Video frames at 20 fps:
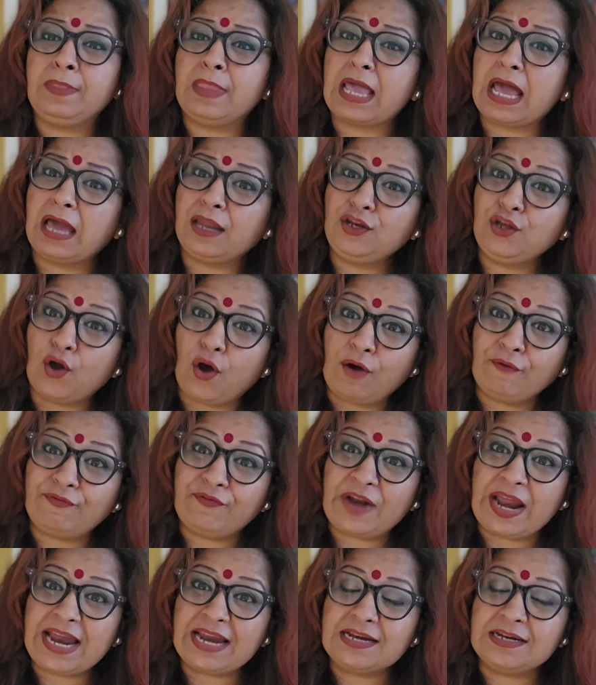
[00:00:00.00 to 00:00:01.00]
and your
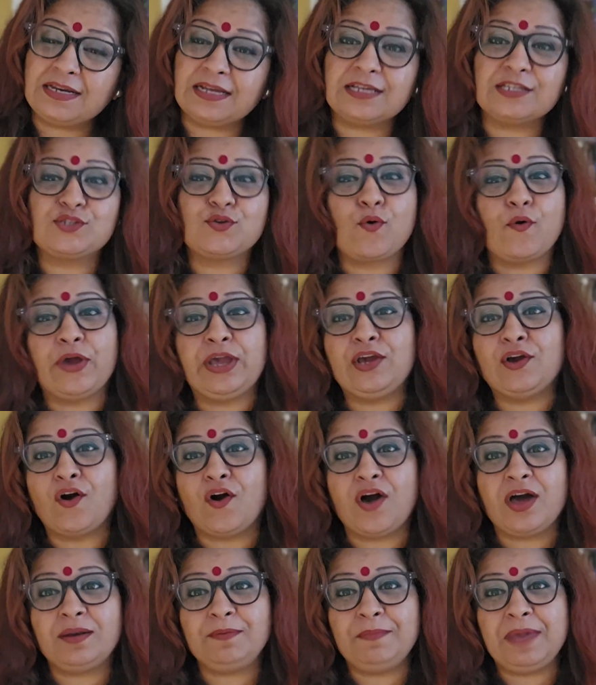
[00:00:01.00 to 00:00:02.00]
friend is going
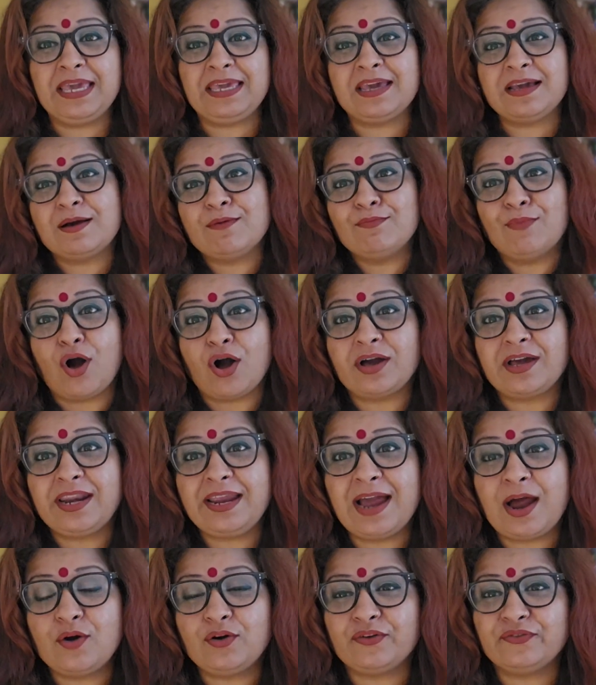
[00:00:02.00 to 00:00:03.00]
on making a
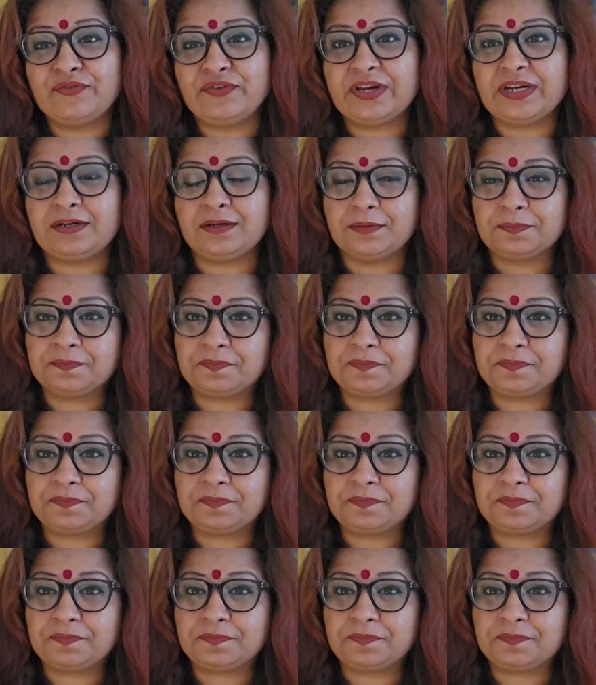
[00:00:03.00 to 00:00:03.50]
mockery out of it,